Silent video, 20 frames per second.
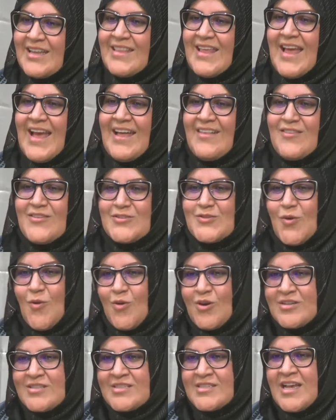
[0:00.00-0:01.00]
they had this
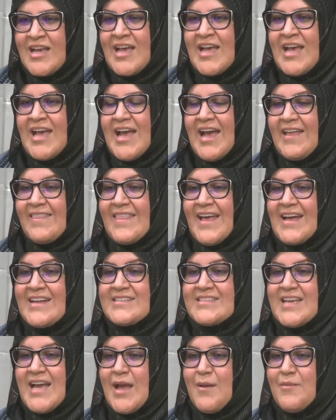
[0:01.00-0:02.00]
horse. At
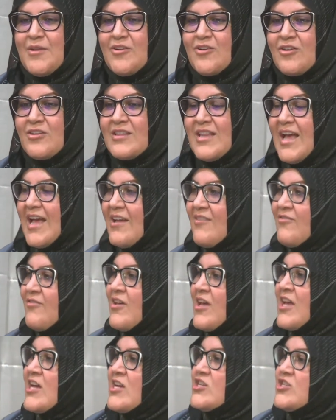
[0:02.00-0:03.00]
that time in her life,
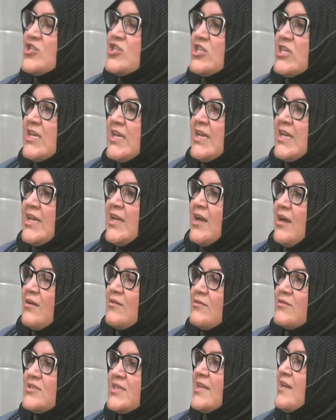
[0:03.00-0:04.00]
she
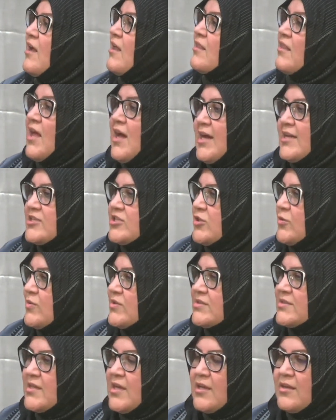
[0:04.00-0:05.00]
did a lot. She
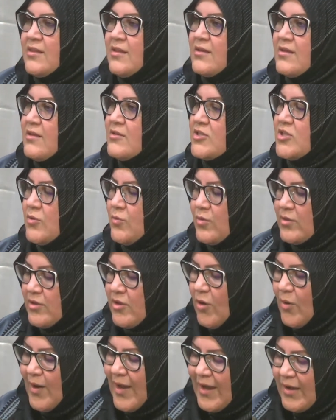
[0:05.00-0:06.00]
was she would
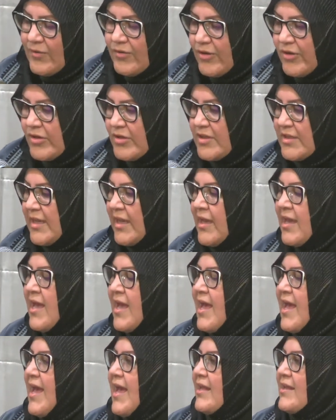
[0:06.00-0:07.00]
go out early
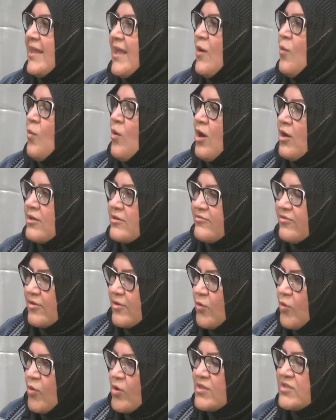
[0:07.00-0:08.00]
and get water for
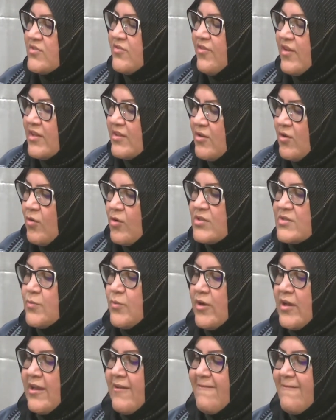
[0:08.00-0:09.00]
the horse, feed the horse,
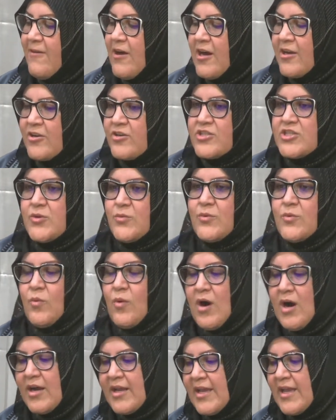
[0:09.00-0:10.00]
bring it fodder. She would
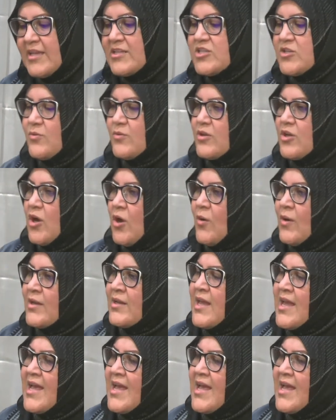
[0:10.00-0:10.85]
walk it. She would go and